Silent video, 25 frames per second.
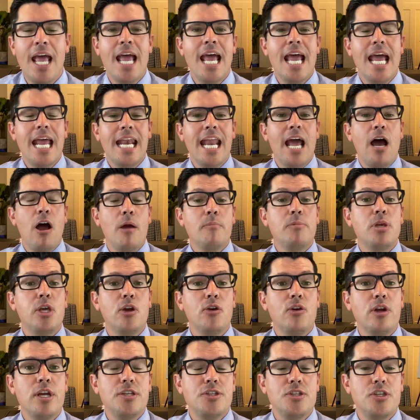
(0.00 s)
Now, I'm
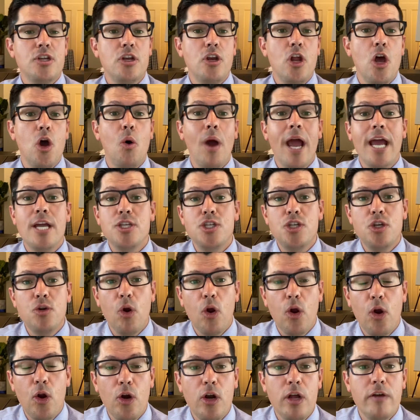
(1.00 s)
curious to know, had you
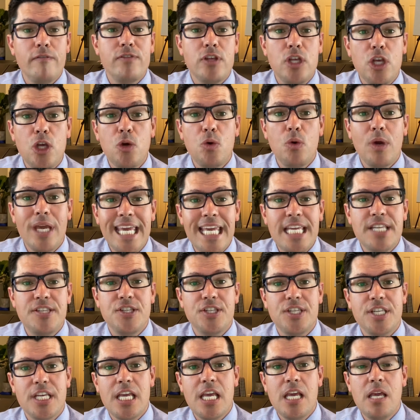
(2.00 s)
heard of
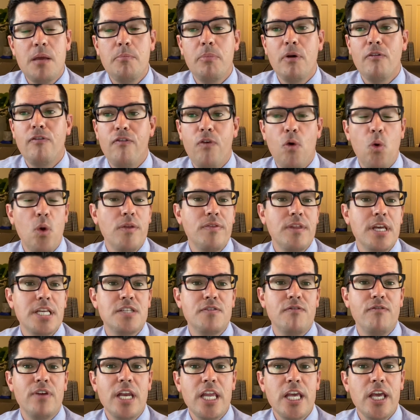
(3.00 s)
UEC before this
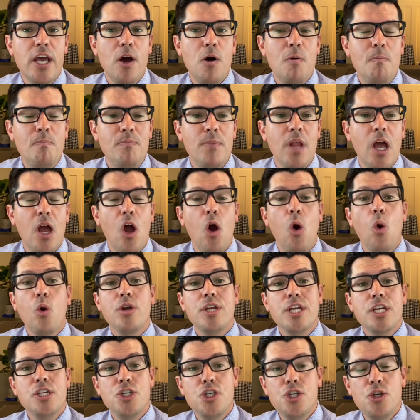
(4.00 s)
video? Or
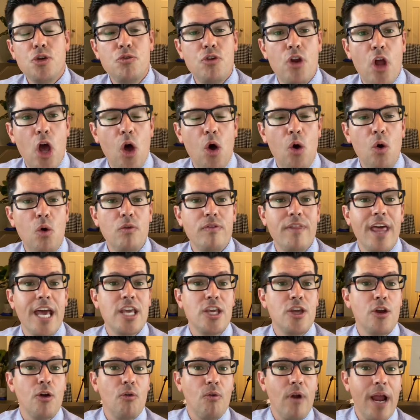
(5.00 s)
did you know that
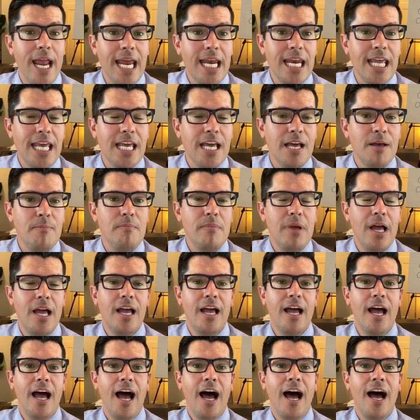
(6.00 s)
uranium
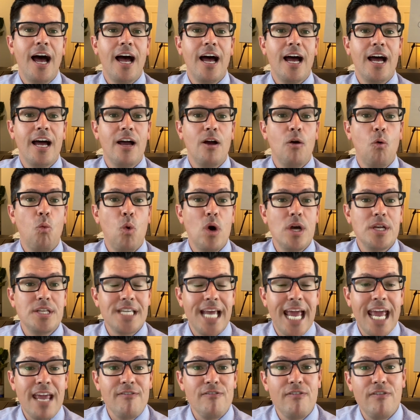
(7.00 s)
uh, was
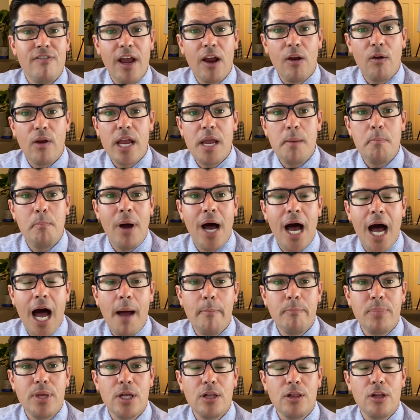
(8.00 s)
a very
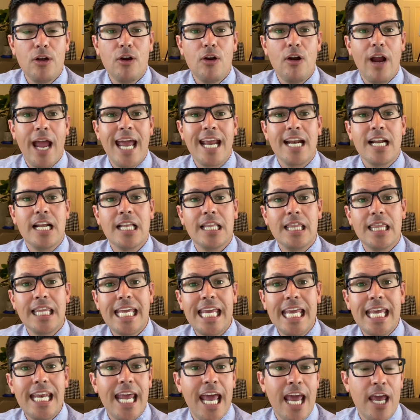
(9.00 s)
popular and
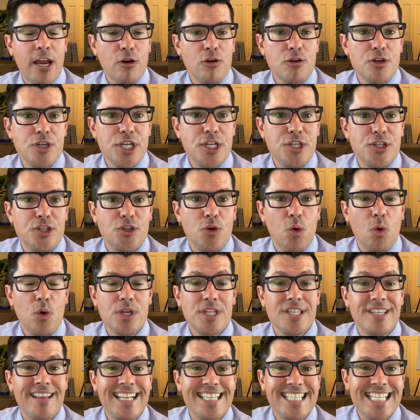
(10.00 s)
clean energy source
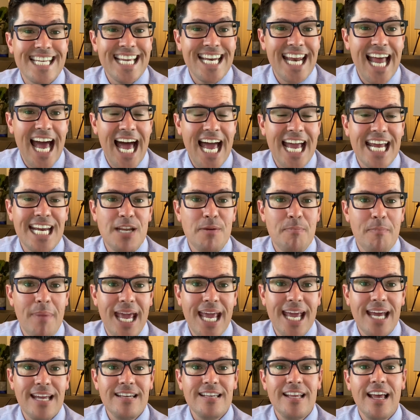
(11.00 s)
that's in high
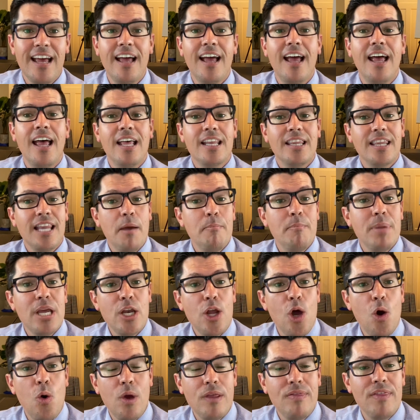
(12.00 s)
demand? Let me
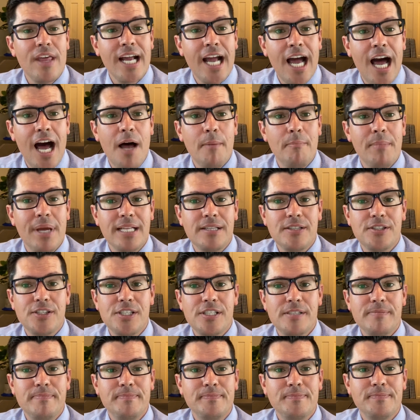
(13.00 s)
know in the
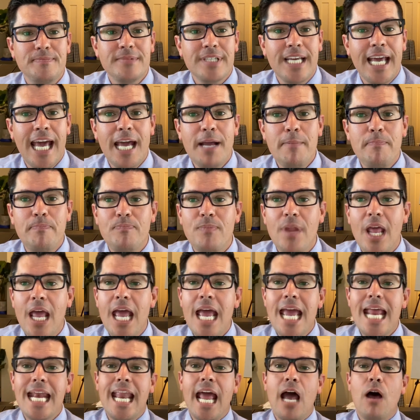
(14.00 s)
comments. Okay.
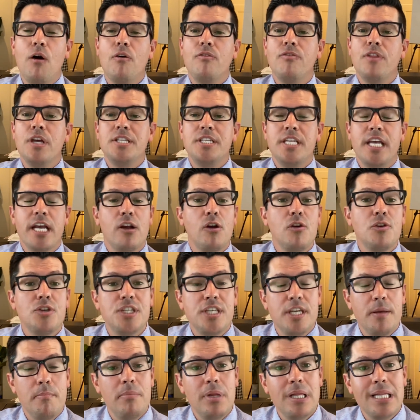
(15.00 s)
Now, the ticker
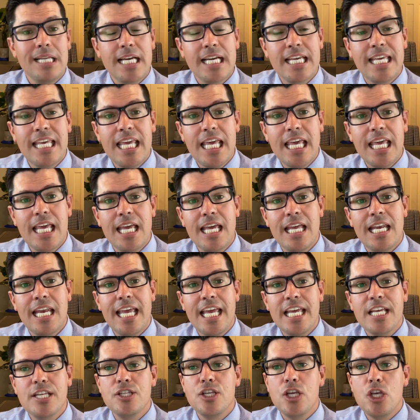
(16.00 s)
symbol again
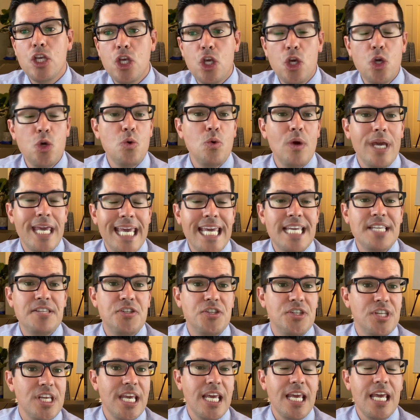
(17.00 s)
is
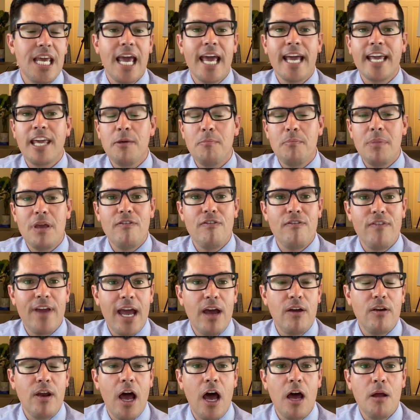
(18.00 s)
UEC. It can be
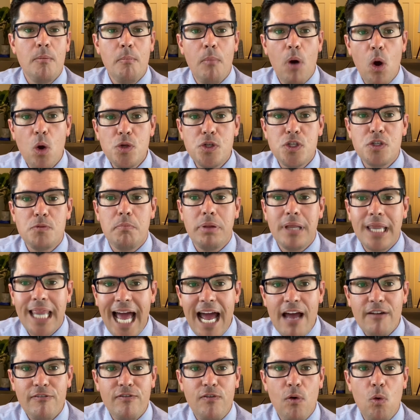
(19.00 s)
found on most
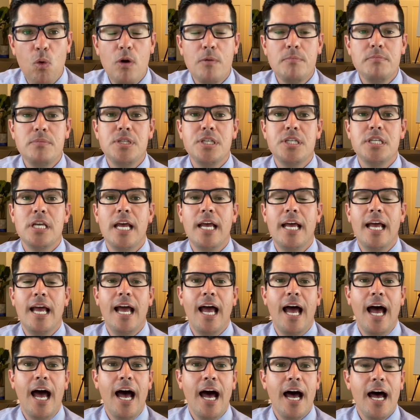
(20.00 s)
platforms,
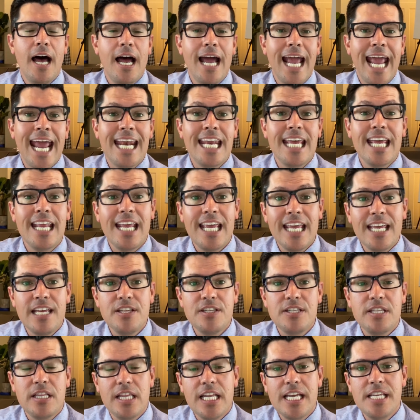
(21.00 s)
uh, and it
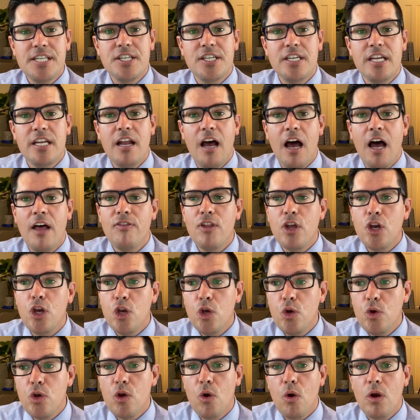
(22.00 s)
is listed on the
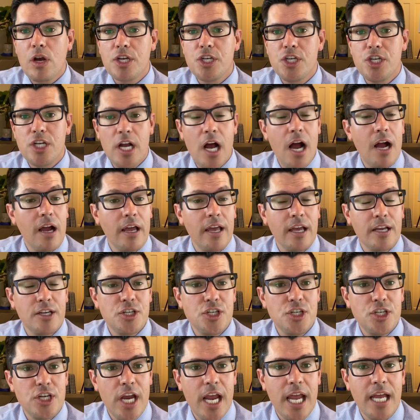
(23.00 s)
New York Stock
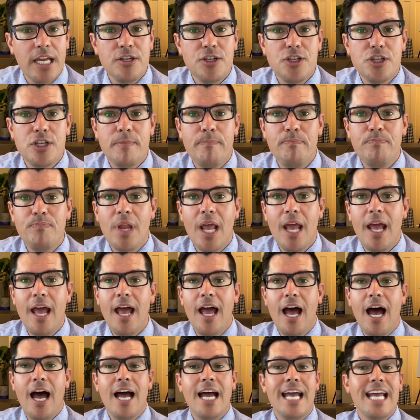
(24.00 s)
Exchange.
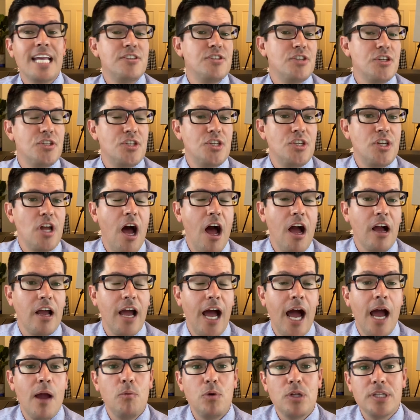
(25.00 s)
Uh, it's a stock
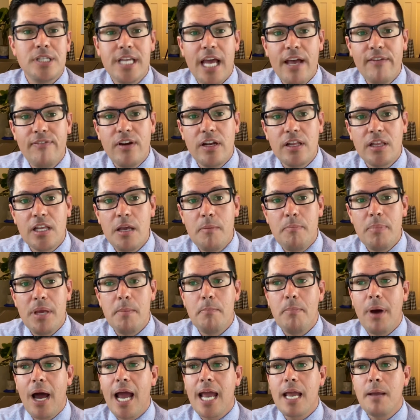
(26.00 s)
I will definitely be
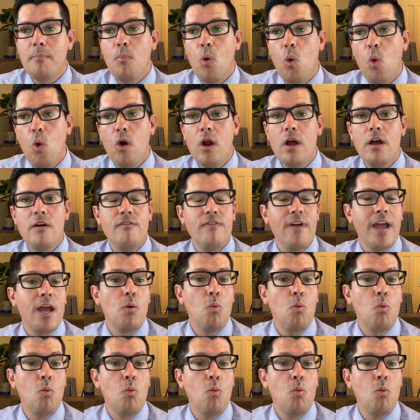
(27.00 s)
buying more of and